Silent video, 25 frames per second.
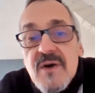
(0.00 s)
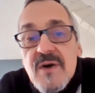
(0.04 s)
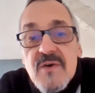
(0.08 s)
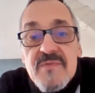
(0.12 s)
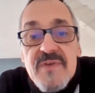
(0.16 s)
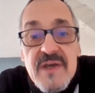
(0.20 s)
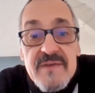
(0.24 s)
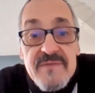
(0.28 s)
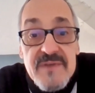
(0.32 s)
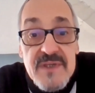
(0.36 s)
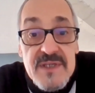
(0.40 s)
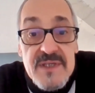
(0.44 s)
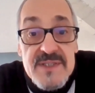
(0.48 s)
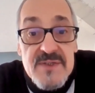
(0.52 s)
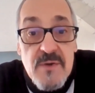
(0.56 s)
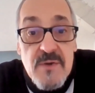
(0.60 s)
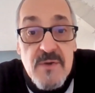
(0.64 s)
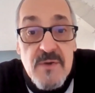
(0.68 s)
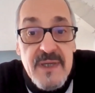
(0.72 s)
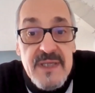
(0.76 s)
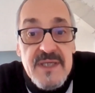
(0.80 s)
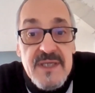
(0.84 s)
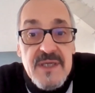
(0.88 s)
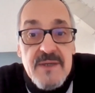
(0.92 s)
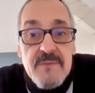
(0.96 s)
of having so
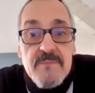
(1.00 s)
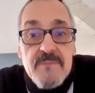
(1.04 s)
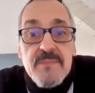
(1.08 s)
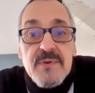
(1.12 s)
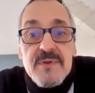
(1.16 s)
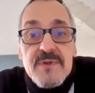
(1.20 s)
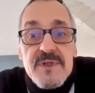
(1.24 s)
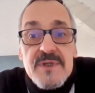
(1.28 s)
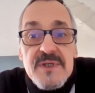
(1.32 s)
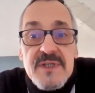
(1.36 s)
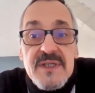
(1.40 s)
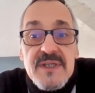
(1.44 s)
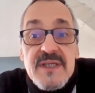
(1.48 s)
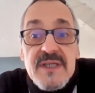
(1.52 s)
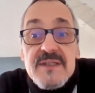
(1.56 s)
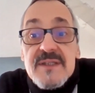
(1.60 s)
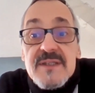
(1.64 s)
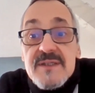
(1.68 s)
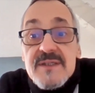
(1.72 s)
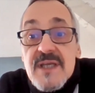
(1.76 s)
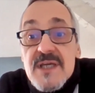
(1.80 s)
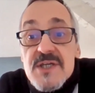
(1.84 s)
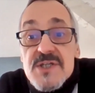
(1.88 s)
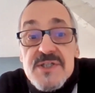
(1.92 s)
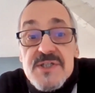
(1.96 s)
many important
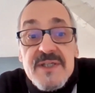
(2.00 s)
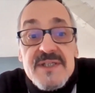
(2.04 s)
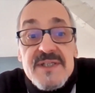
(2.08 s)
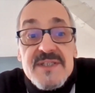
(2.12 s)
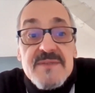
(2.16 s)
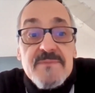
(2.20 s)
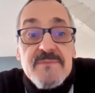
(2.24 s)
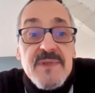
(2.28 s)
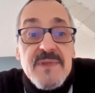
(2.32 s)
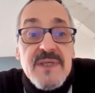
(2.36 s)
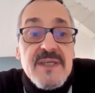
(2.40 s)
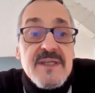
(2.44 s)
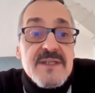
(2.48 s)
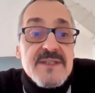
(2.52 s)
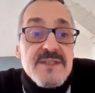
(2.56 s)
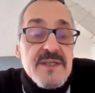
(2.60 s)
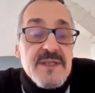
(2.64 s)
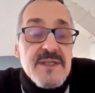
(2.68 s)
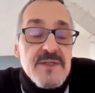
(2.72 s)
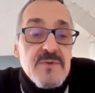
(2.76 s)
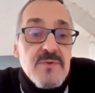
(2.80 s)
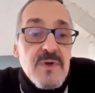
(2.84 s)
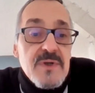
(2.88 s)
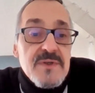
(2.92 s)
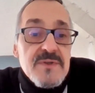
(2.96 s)
international speakers
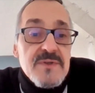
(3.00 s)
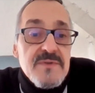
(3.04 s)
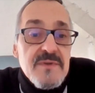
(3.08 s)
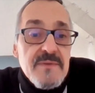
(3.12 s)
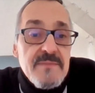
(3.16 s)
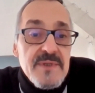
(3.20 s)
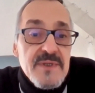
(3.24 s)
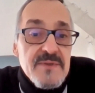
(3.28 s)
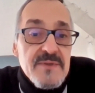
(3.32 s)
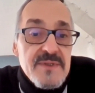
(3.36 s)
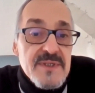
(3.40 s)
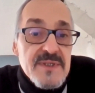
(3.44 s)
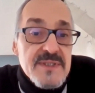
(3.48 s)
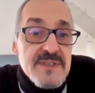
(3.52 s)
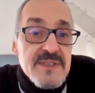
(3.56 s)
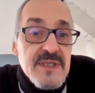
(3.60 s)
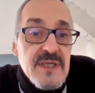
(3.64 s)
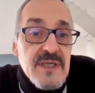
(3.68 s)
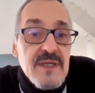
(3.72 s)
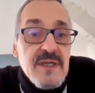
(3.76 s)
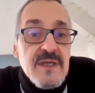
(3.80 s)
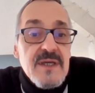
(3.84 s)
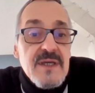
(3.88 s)
and contributors,